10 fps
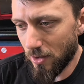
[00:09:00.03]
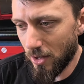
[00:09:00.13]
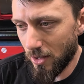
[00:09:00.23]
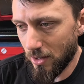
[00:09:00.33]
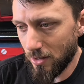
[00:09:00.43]

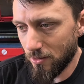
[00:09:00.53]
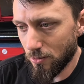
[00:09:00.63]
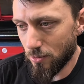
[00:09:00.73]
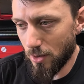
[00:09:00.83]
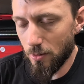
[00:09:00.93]
a
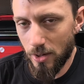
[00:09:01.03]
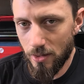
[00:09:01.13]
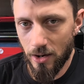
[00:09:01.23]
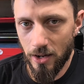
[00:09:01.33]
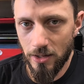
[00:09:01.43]
runway
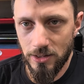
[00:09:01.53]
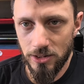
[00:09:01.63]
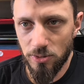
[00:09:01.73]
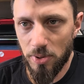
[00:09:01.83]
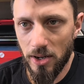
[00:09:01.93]
than I
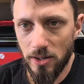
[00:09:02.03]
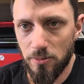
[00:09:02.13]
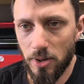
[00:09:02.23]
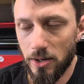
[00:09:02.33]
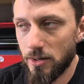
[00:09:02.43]

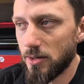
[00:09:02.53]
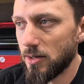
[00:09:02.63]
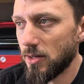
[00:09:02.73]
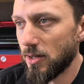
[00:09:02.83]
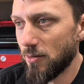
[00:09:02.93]
anticipated. But
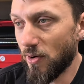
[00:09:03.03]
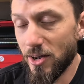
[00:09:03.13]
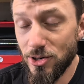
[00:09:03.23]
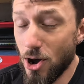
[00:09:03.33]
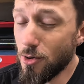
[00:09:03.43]
if
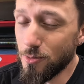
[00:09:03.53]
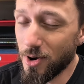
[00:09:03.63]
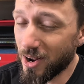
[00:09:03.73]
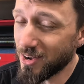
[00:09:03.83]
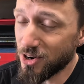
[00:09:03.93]
I know
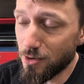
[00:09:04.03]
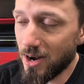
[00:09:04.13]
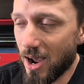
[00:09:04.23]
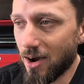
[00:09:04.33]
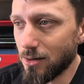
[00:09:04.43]
what I know
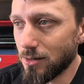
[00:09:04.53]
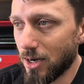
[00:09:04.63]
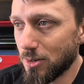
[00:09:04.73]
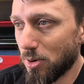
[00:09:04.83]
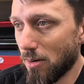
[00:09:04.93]
now,
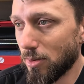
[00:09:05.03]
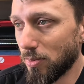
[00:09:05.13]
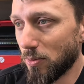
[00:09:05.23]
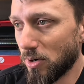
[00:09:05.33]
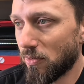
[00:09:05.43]
I
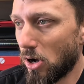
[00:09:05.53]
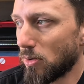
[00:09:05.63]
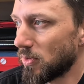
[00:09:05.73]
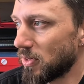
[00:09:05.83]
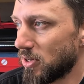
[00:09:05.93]
probably would have
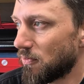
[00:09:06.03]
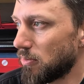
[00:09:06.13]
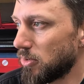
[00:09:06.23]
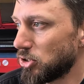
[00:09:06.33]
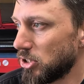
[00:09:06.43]
gone with a
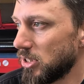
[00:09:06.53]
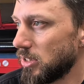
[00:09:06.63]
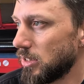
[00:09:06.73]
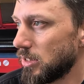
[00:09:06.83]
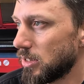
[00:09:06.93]
different
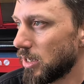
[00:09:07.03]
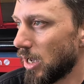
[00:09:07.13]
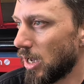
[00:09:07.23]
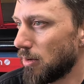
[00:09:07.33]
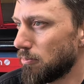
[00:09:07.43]
machine.
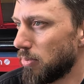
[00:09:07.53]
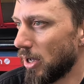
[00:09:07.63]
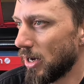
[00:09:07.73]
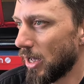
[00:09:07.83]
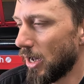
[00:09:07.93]

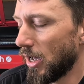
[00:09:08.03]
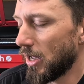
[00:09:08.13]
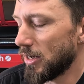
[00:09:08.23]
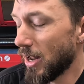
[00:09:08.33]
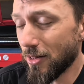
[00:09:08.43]
But
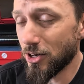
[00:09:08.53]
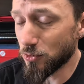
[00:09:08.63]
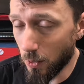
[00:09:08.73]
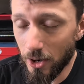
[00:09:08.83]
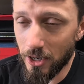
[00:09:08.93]
now that
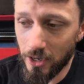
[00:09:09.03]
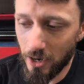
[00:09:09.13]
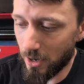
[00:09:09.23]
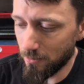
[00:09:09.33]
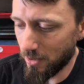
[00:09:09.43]
it's
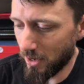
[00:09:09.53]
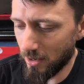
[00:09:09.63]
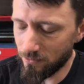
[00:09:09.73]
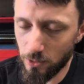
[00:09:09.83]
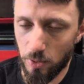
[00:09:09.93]
working, I
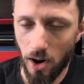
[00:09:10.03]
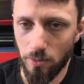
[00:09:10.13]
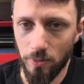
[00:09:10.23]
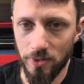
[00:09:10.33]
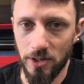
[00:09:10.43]
have no
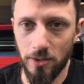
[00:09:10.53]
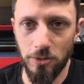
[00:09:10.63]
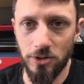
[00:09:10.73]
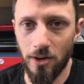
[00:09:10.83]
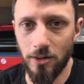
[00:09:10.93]
problem with it. It
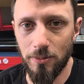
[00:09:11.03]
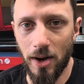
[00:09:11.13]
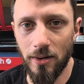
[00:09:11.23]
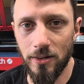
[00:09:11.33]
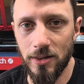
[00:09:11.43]
was all
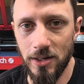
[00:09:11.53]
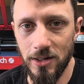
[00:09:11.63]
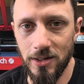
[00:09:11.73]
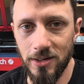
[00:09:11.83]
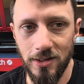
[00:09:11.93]
about
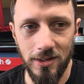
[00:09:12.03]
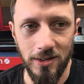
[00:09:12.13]
the